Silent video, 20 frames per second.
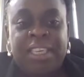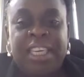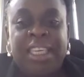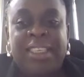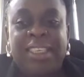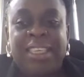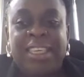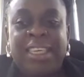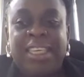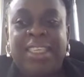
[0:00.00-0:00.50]

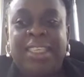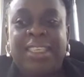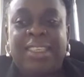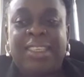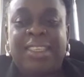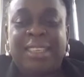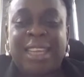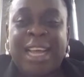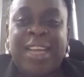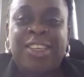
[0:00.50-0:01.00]
it
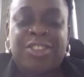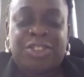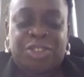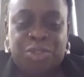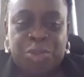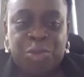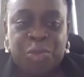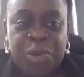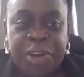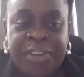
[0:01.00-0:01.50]
stands
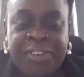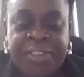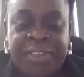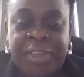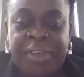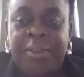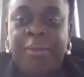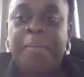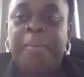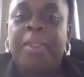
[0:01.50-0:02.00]
to
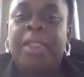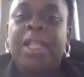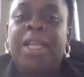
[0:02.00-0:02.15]
reason